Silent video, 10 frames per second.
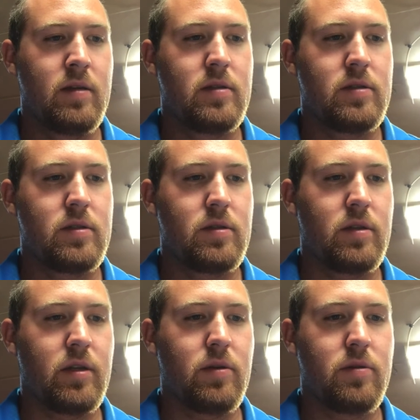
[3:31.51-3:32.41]
So the
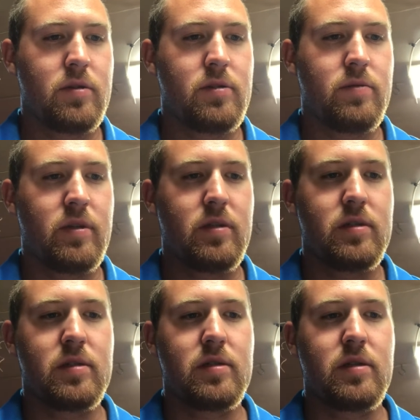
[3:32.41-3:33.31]
course width
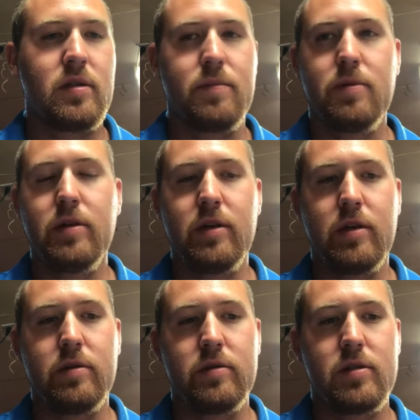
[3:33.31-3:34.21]
is pretty
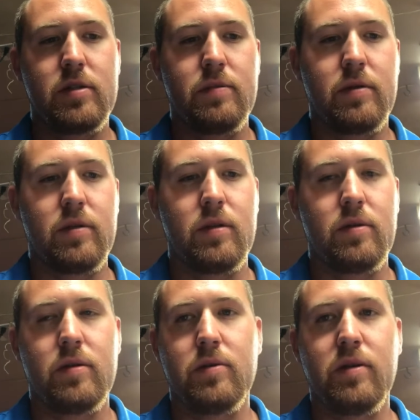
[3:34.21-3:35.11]
narrow. It's typically
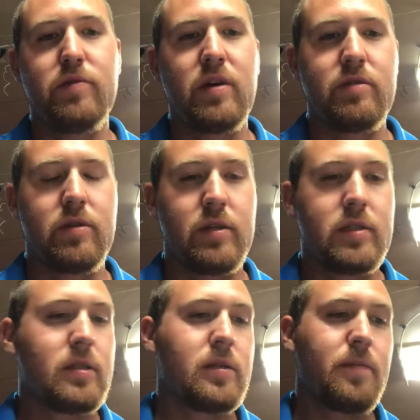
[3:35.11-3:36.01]
only 5
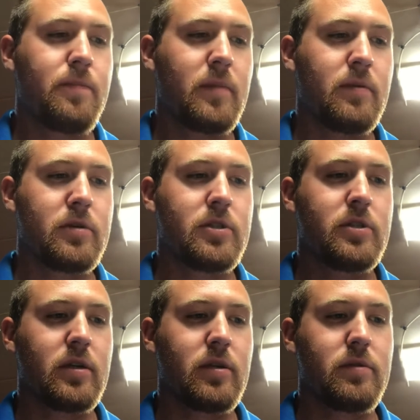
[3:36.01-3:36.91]
degrees, which
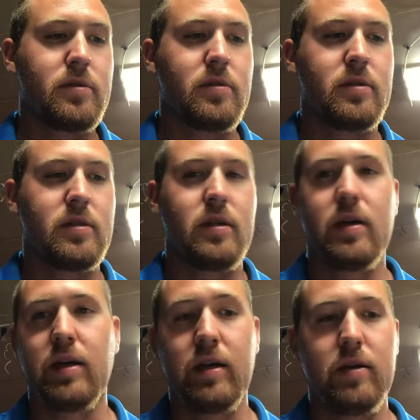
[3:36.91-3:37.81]
results in the
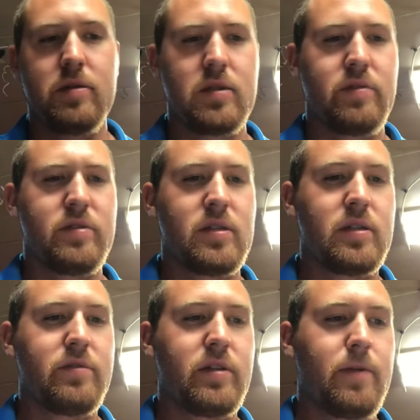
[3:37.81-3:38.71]
high needle
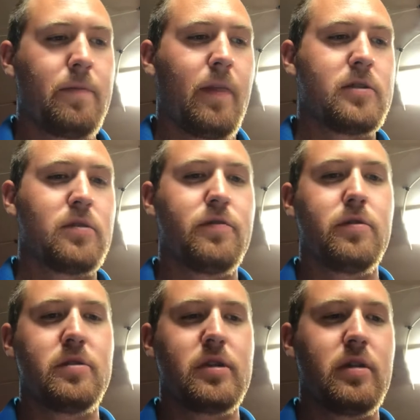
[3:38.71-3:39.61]
sensitivity. So
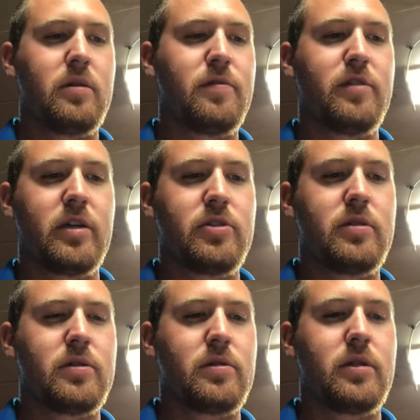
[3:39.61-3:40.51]
full scale deflection
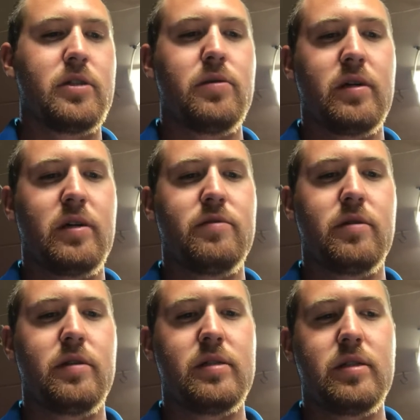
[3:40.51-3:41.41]
is only 2.5
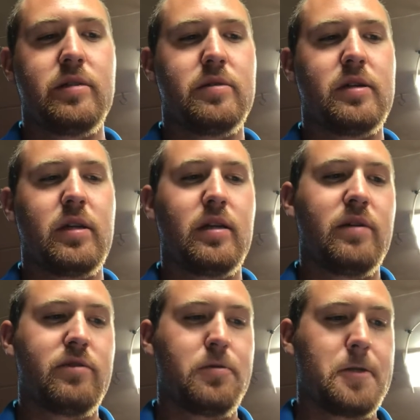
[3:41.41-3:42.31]
degrees either side,
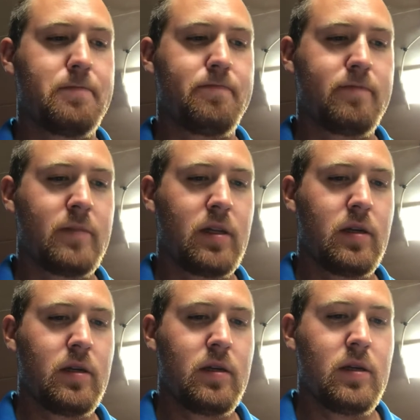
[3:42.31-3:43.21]
left and
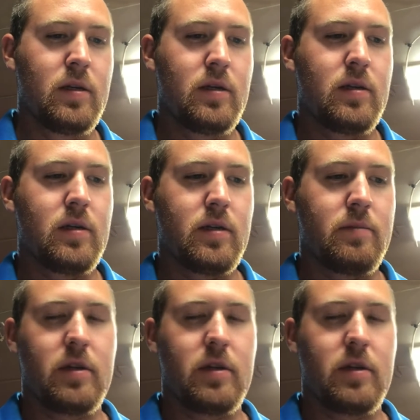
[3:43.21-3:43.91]
right.